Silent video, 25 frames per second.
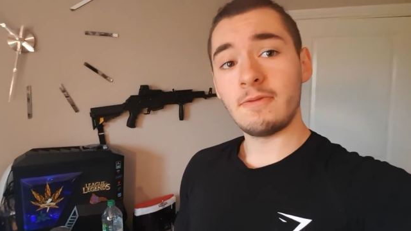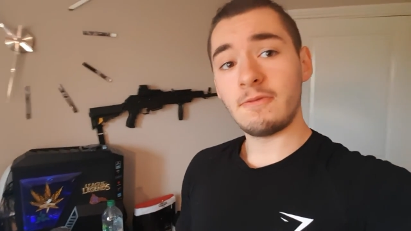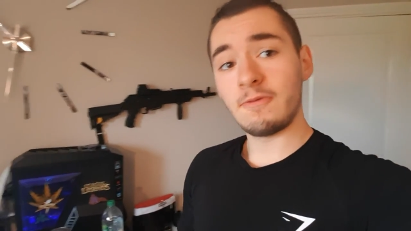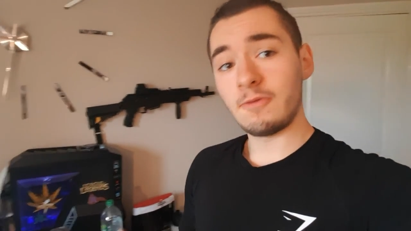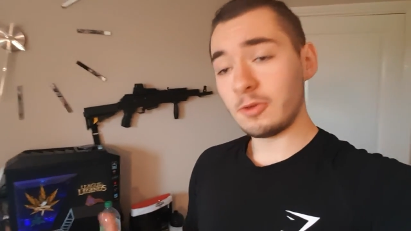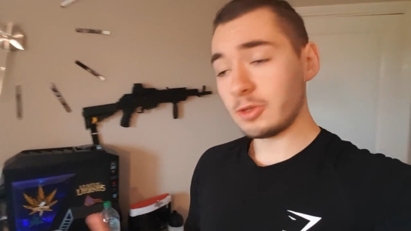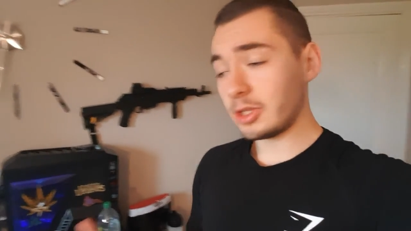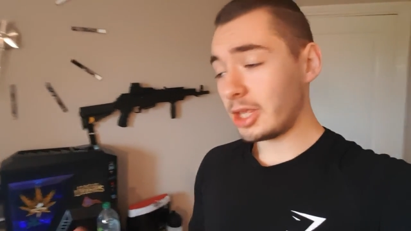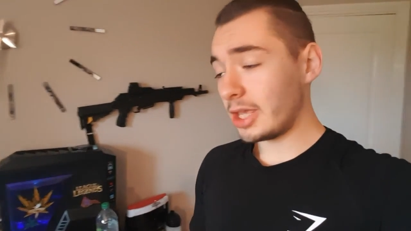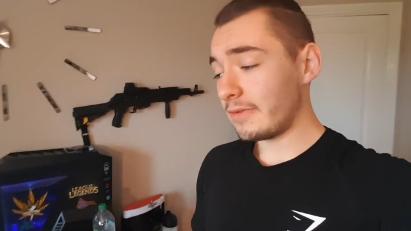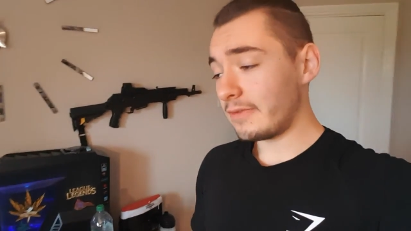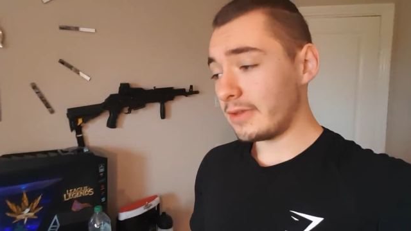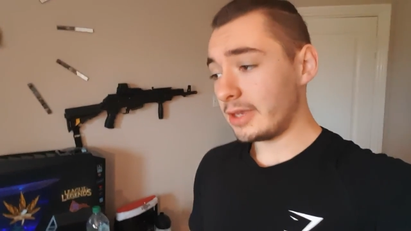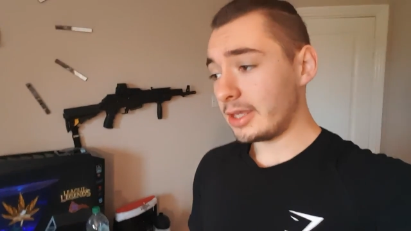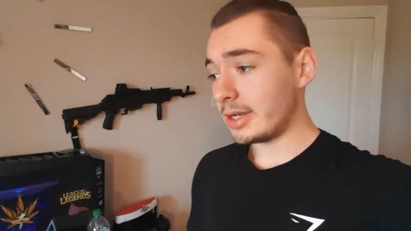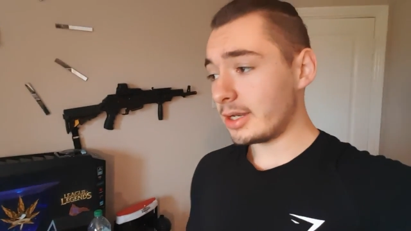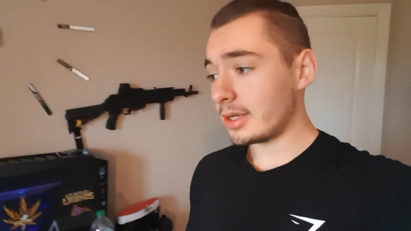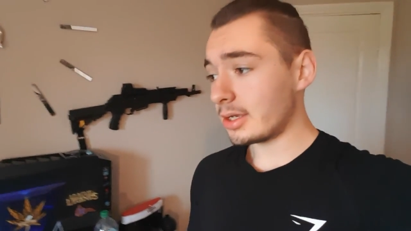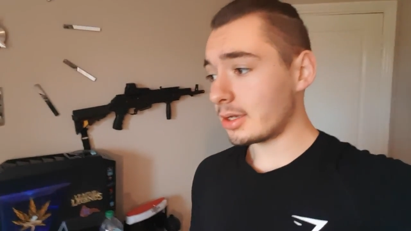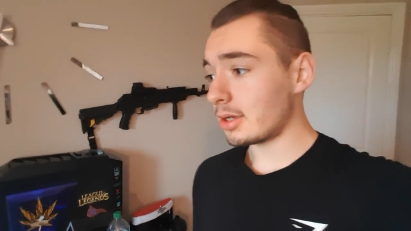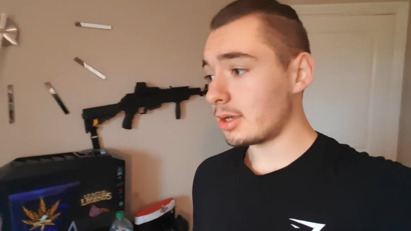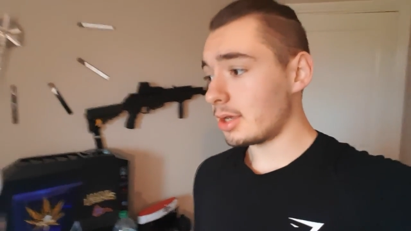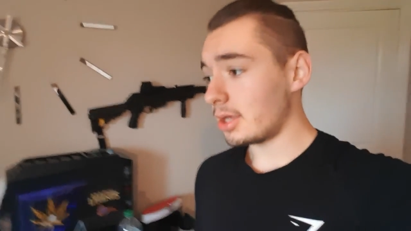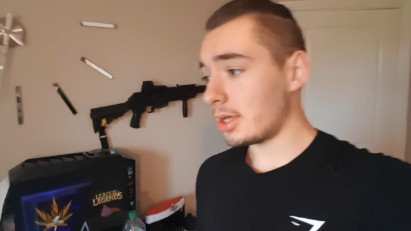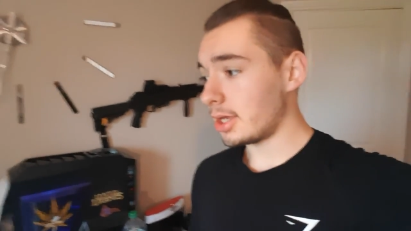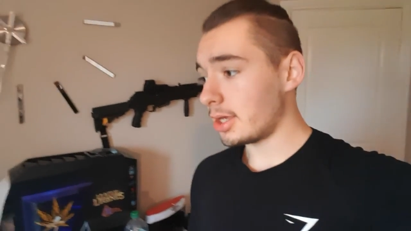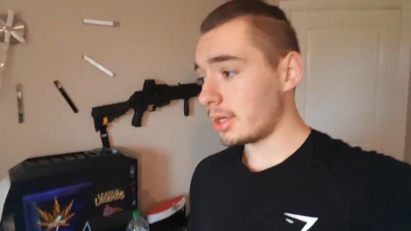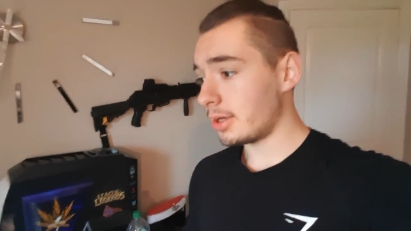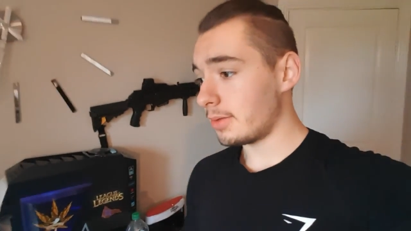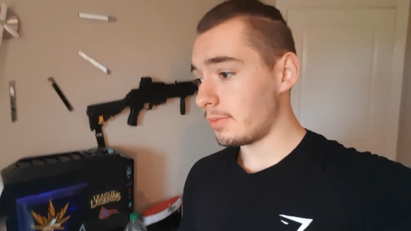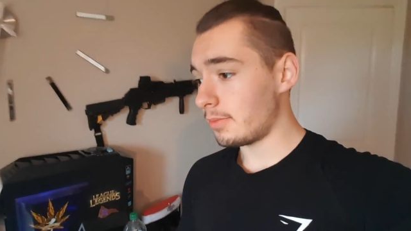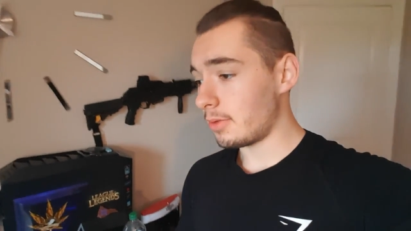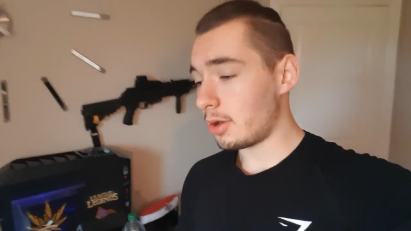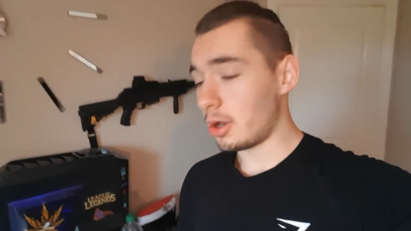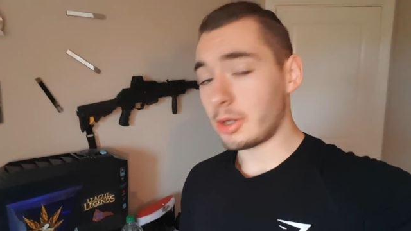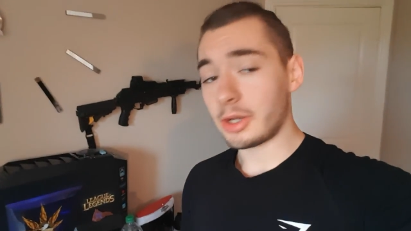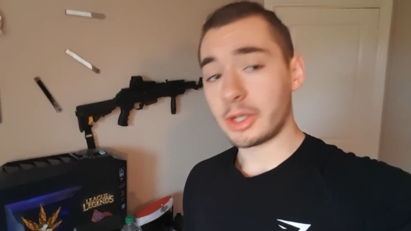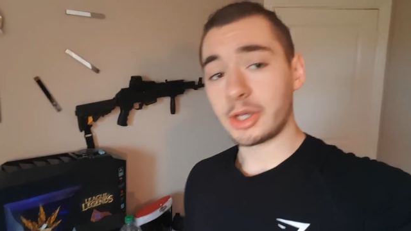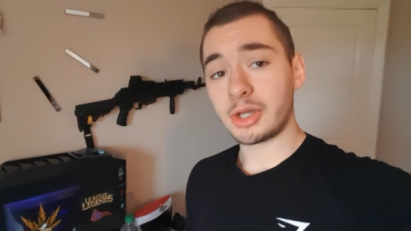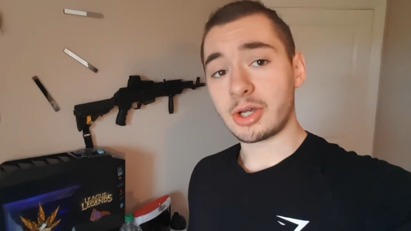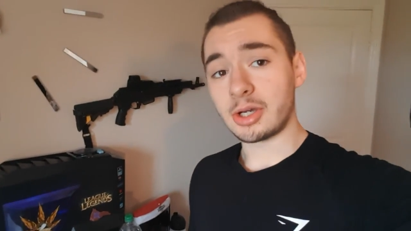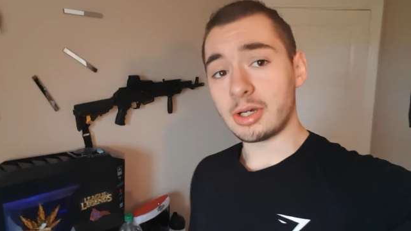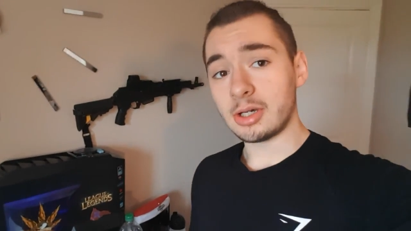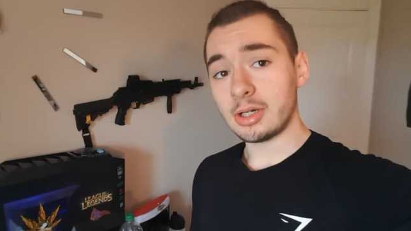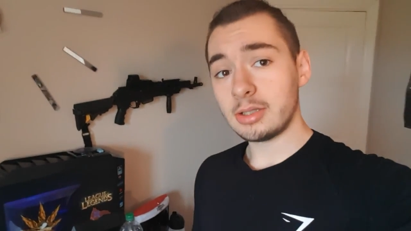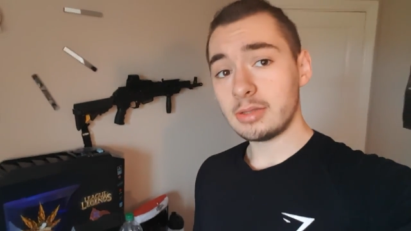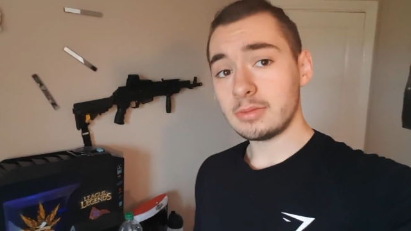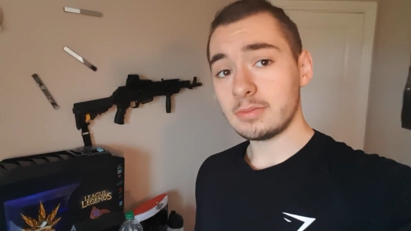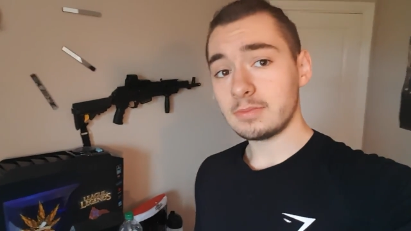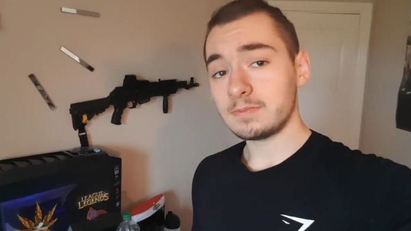full day of eating on a
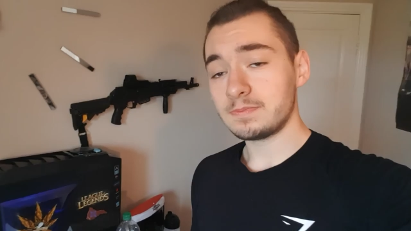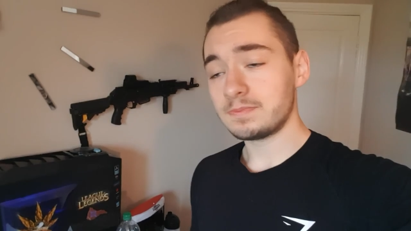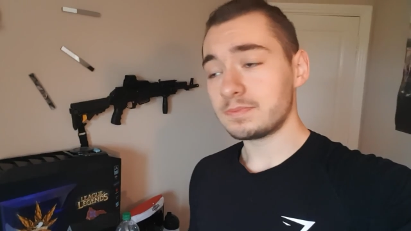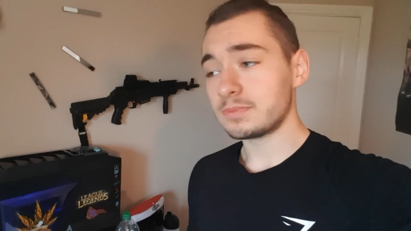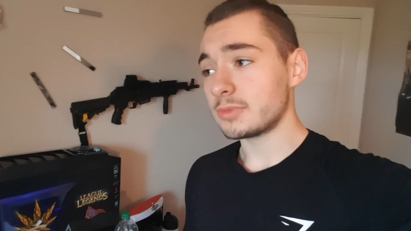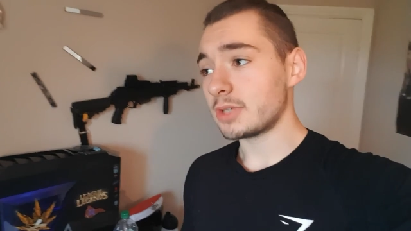cut.